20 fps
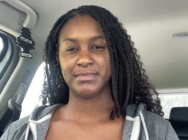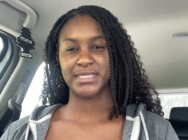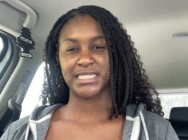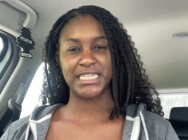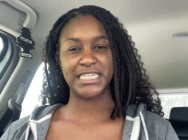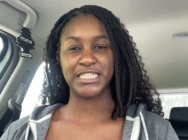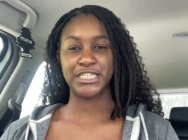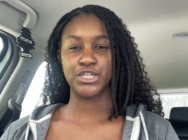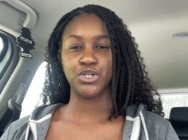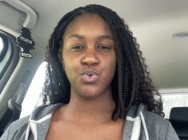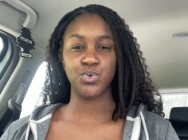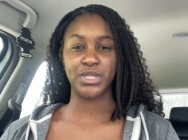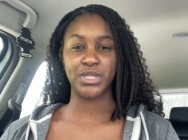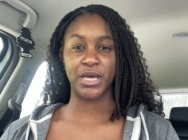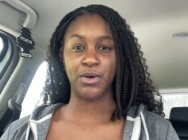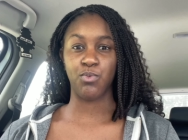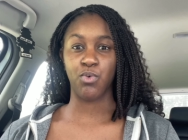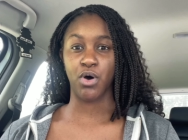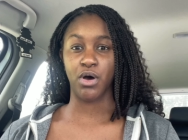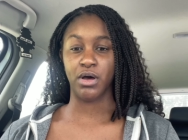isn't who they
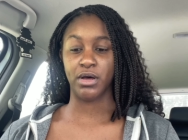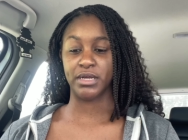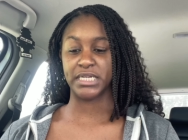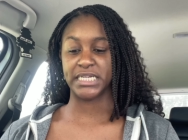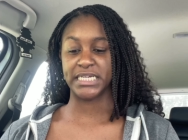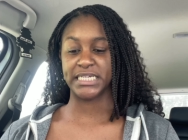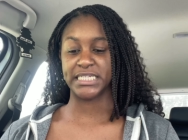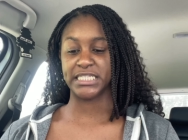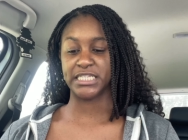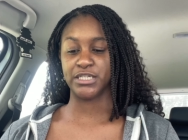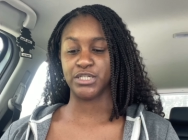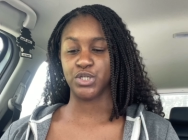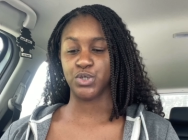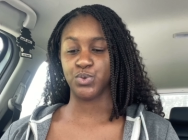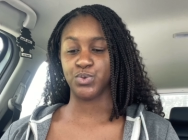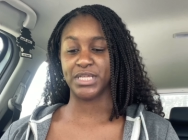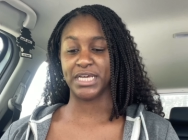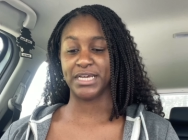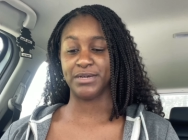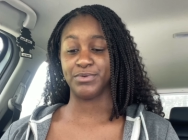want, isn't
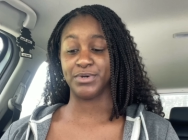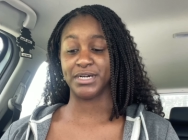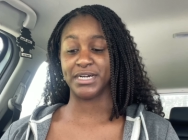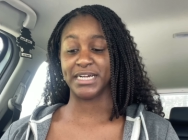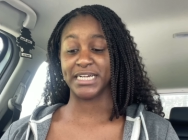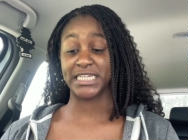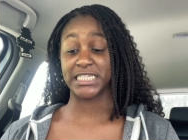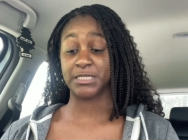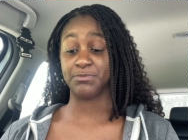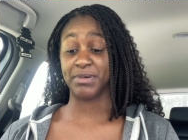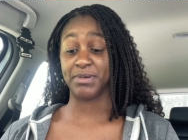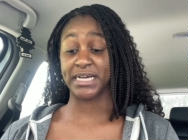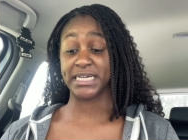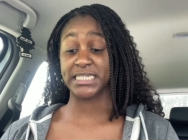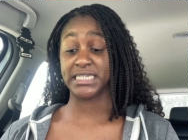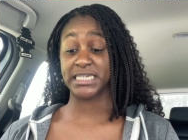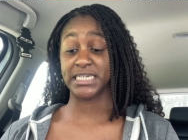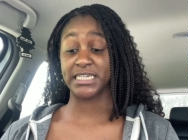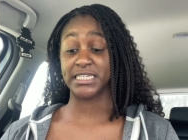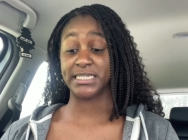who they were
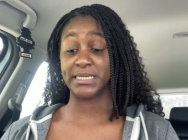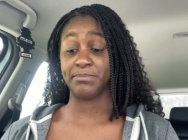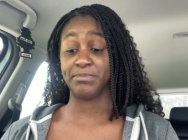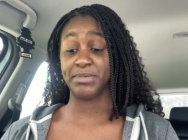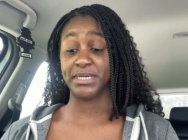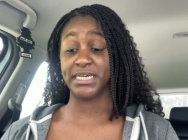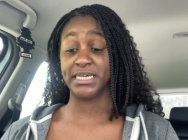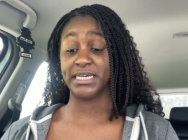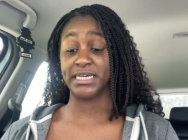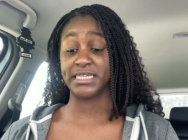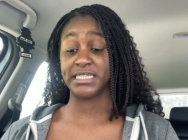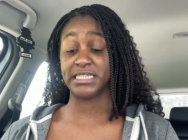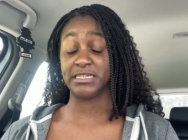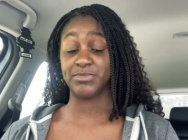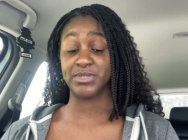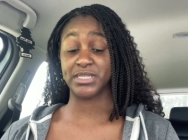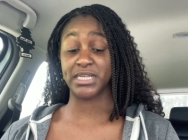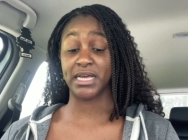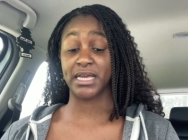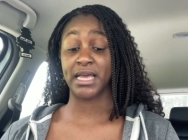expecting it to be. It
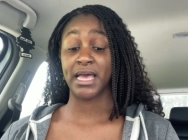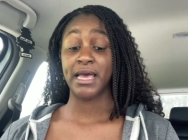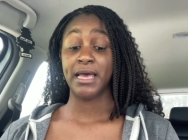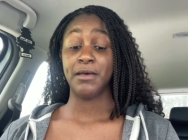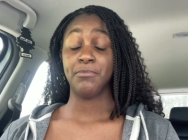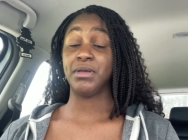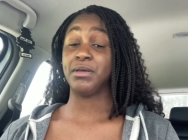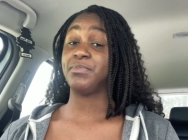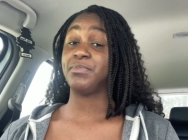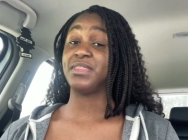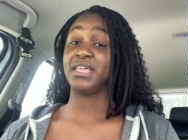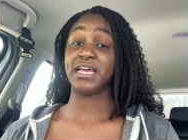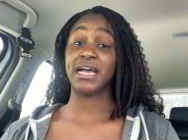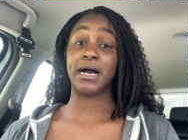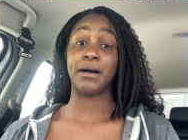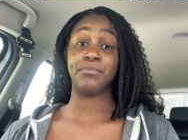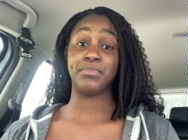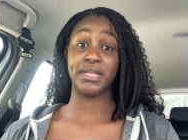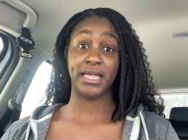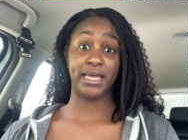seems like maybe they
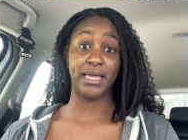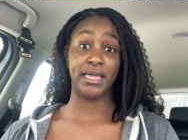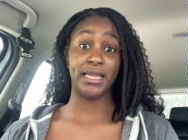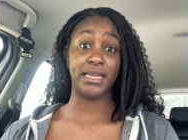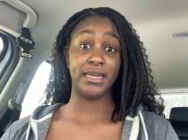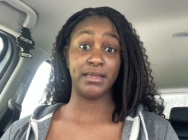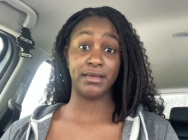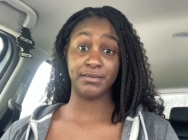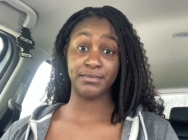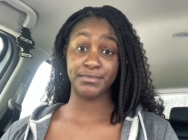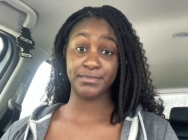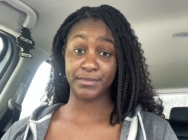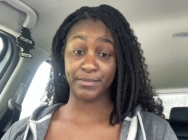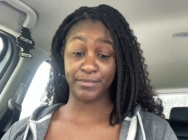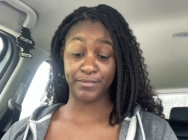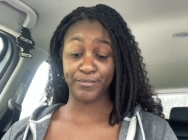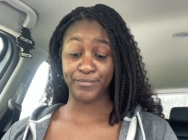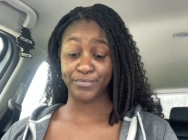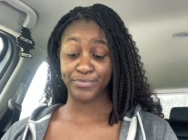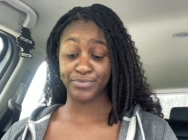got played.
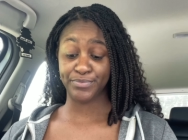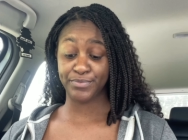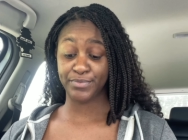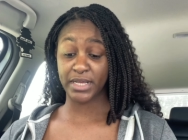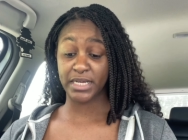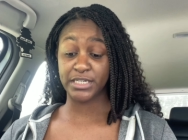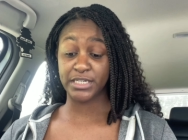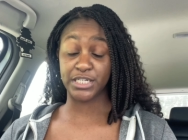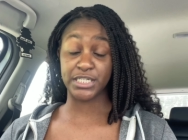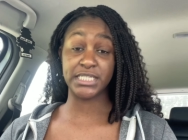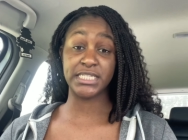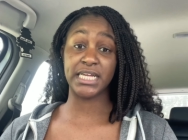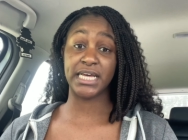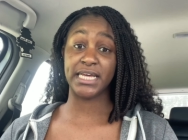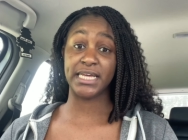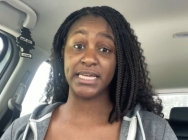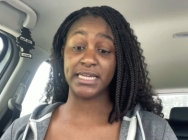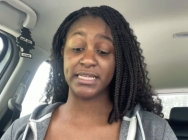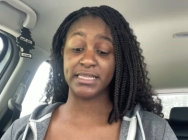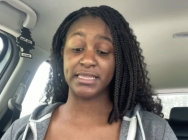Just
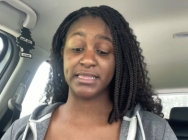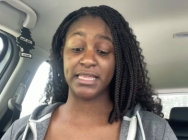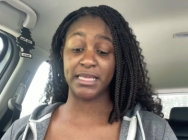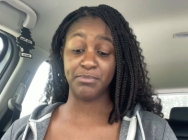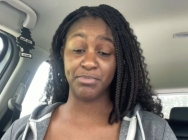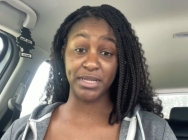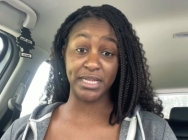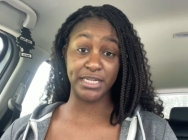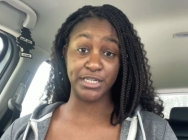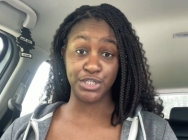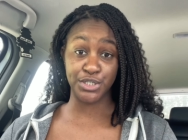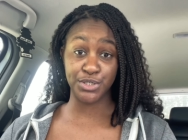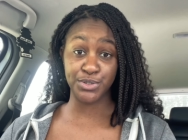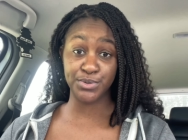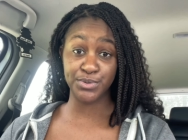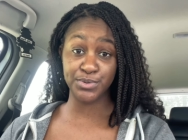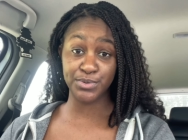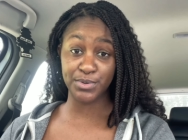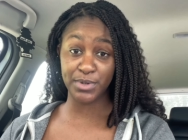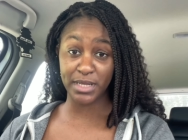like they played
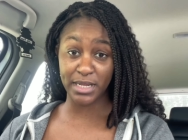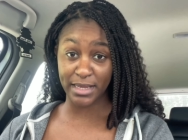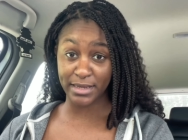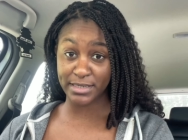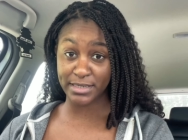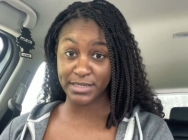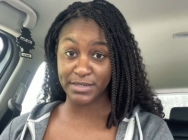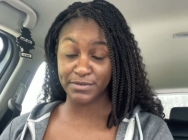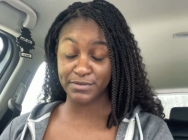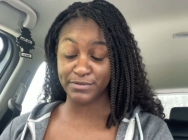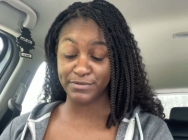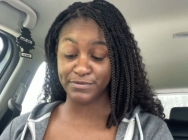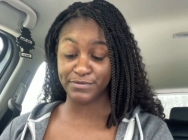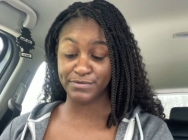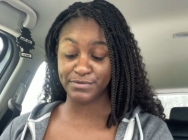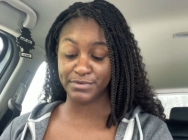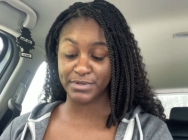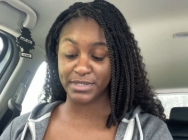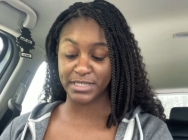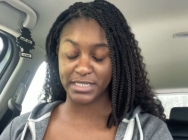you, collective.
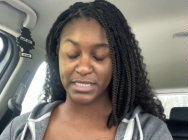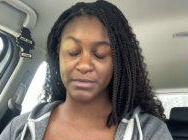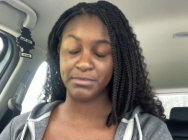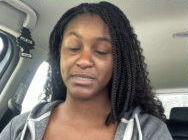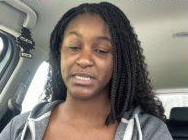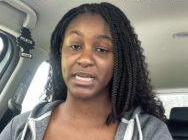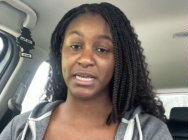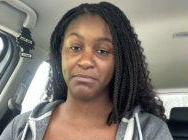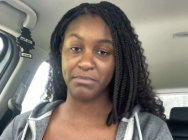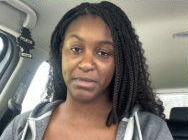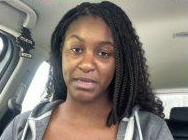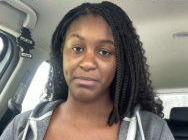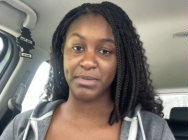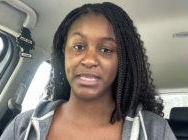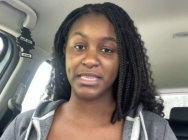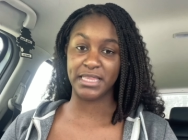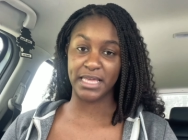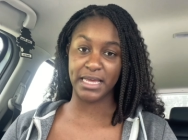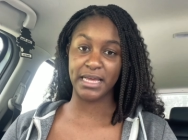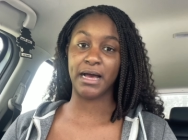It seems like maybe
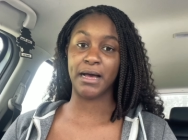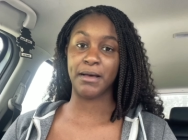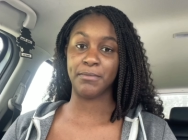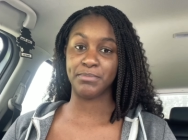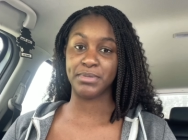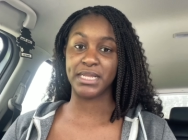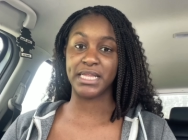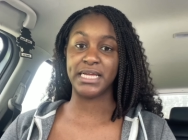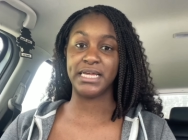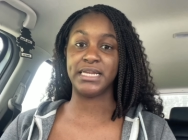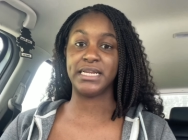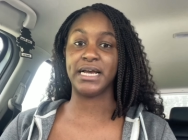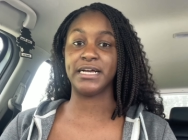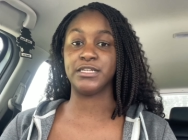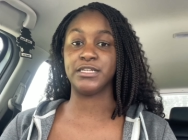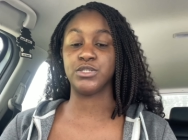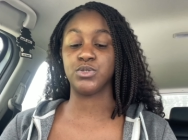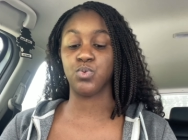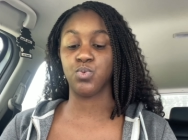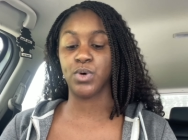they got played
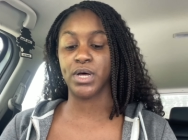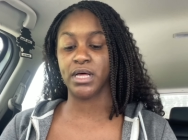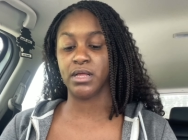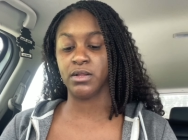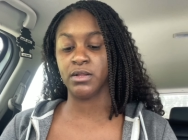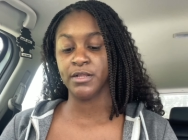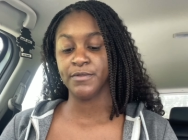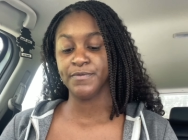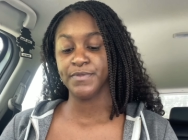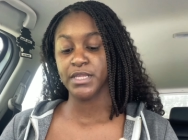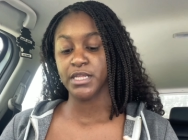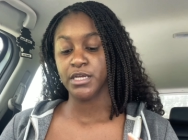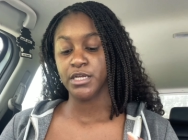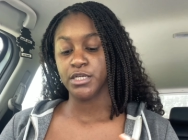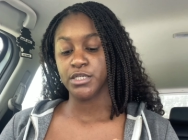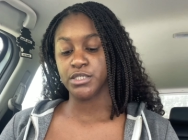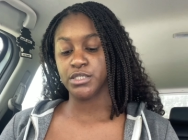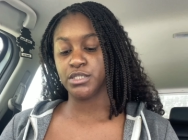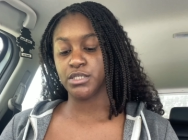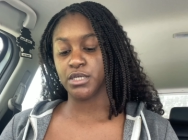as well.
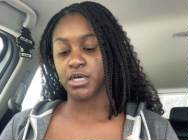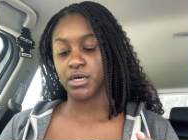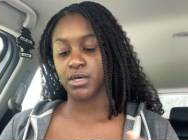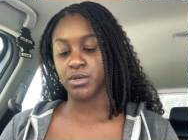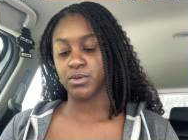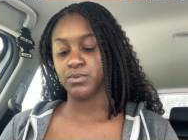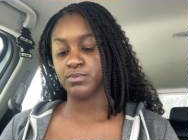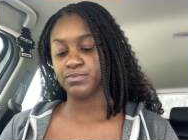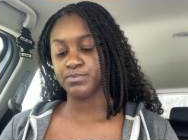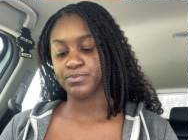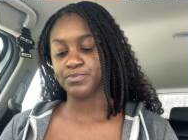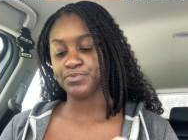So